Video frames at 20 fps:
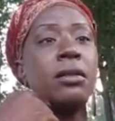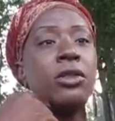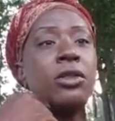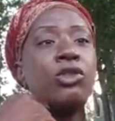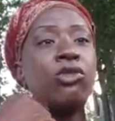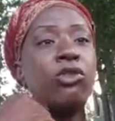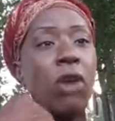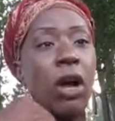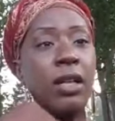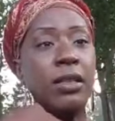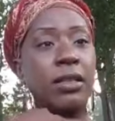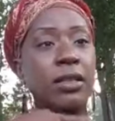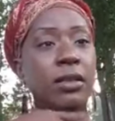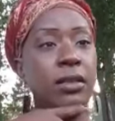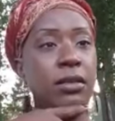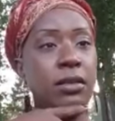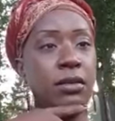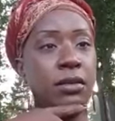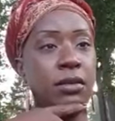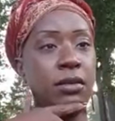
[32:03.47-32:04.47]

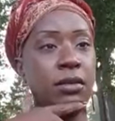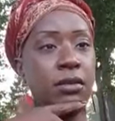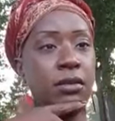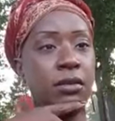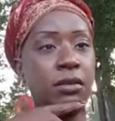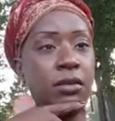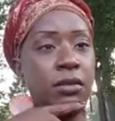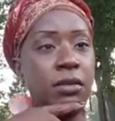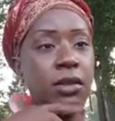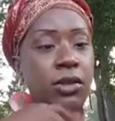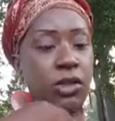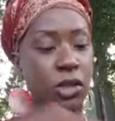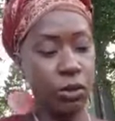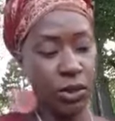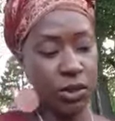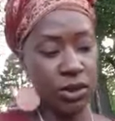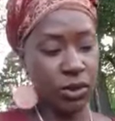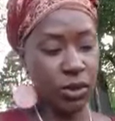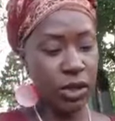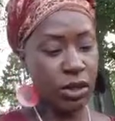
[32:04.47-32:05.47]
Trust.
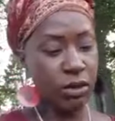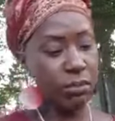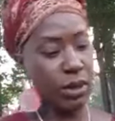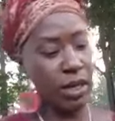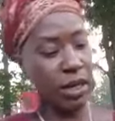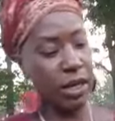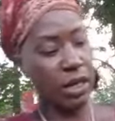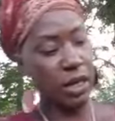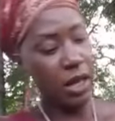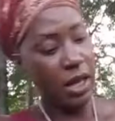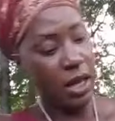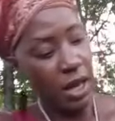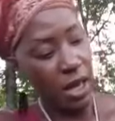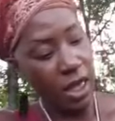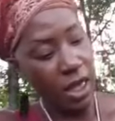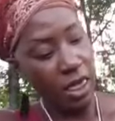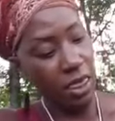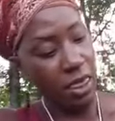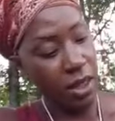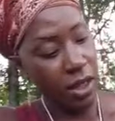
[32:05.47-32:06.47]
So it's going to be
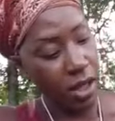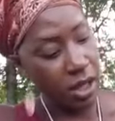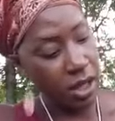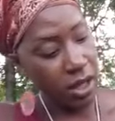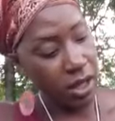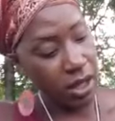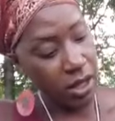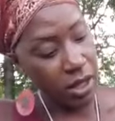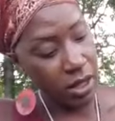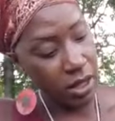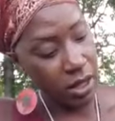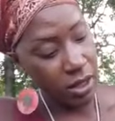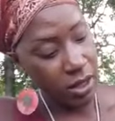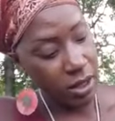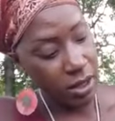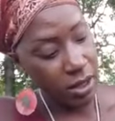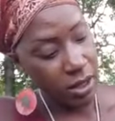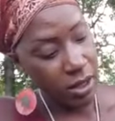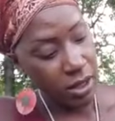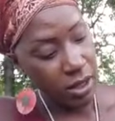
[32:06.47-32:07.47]
the
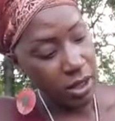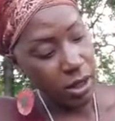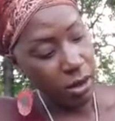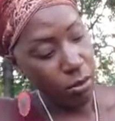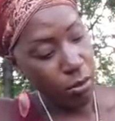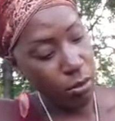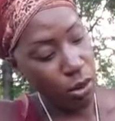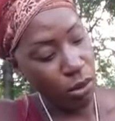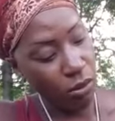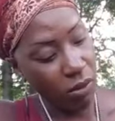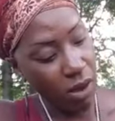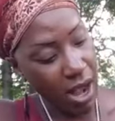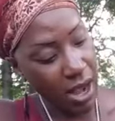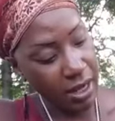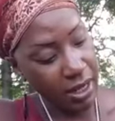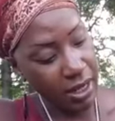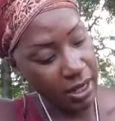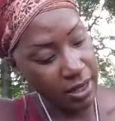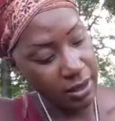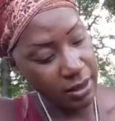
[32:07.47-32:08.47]

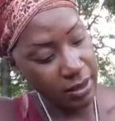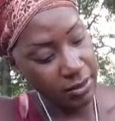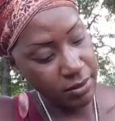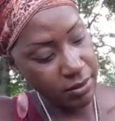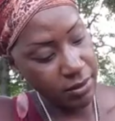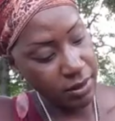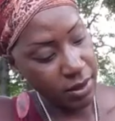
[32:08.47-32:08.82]
Moroccan.